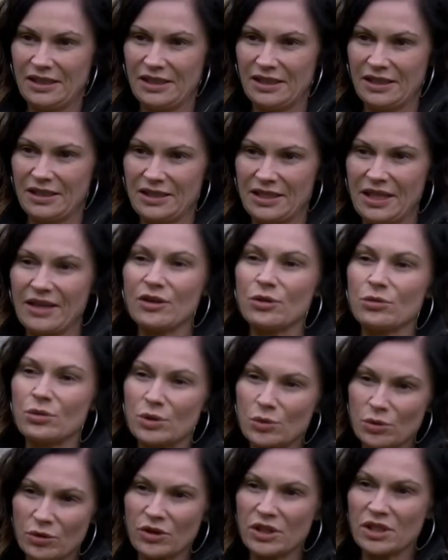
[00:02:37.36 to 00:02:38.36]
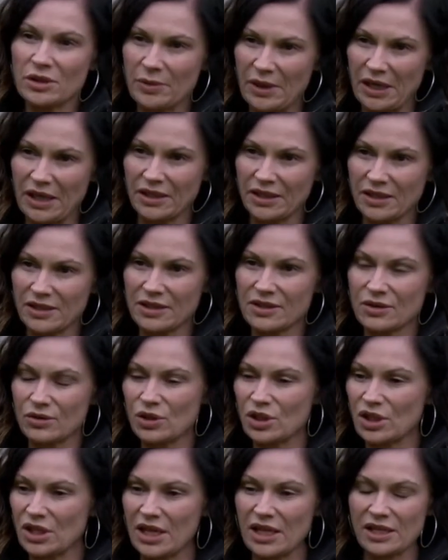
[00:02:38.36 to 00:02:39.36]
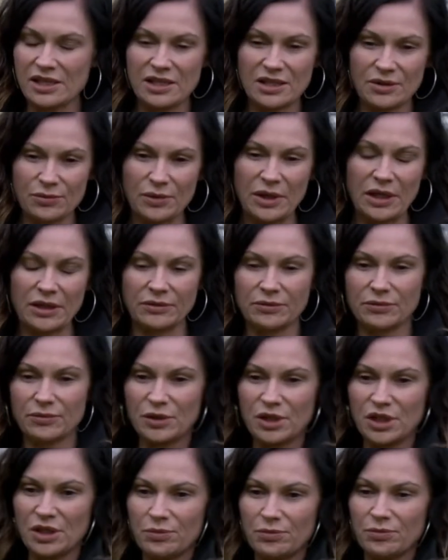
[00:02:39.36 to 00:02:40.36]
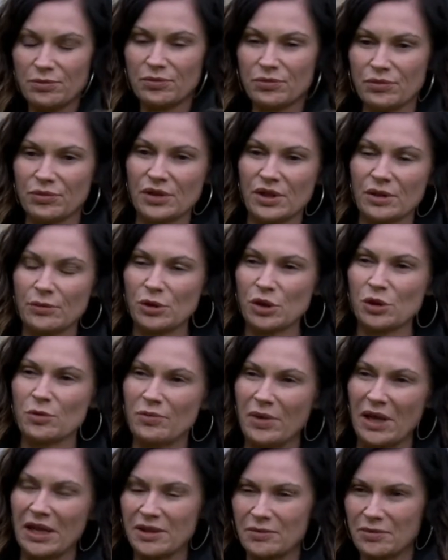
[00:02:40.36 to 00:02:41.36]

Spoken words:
Sarah was worried about you, so she asked, well, she pretty much begged